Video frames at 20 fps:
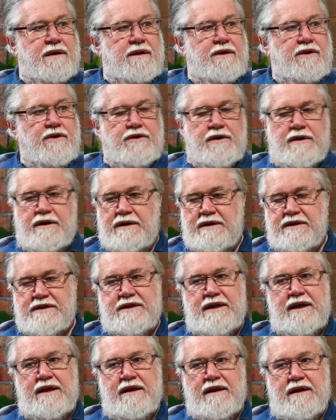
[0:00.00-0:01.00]
You don't
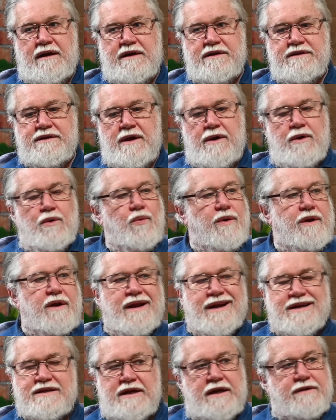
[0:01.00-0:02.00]
understand, guys. We don't
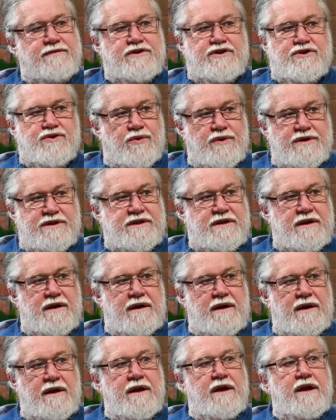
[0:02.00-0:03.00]
actually have a choice here.
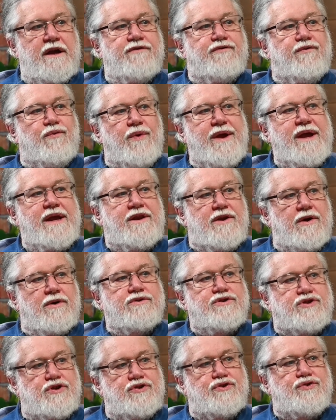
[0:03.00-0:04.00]
If we
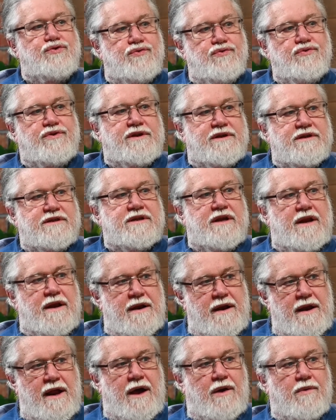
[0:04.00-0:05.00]
don't do this
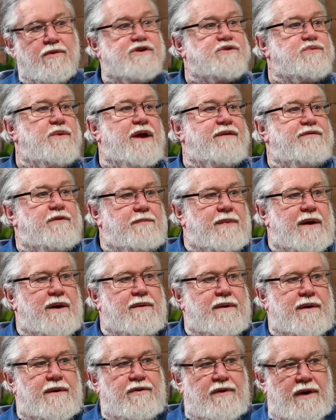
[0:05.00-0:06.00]
now, because we have the
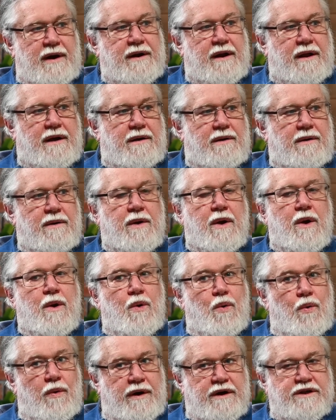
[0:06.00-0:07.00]
power. Right now,
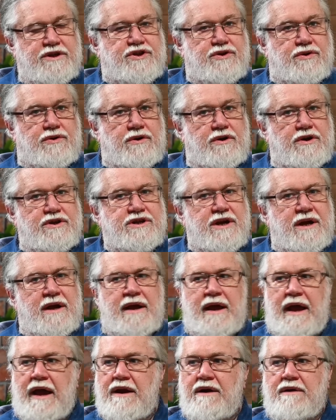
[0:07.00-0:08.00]
we're in charge,
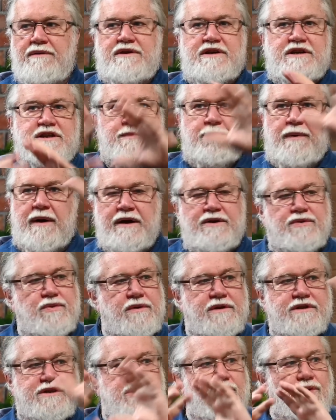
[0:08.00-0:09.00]
and despite all
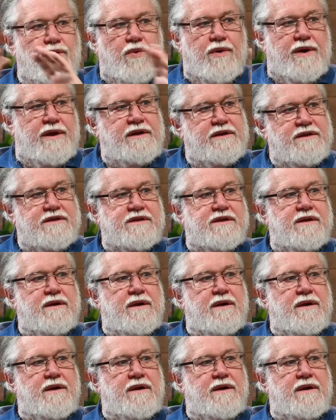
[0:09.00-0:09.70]
this noise,